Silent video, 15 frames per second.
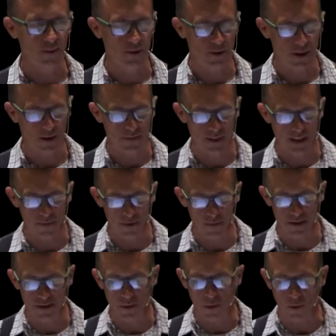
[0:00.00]
We don't have time to
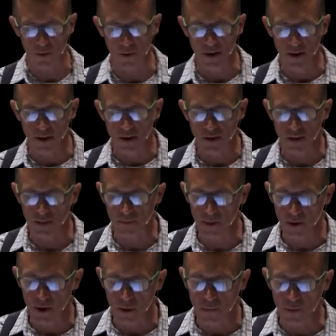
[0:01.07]
read the whole thing,
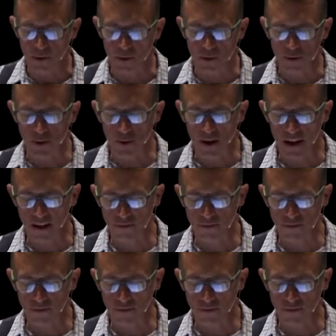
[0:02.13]
but, but you have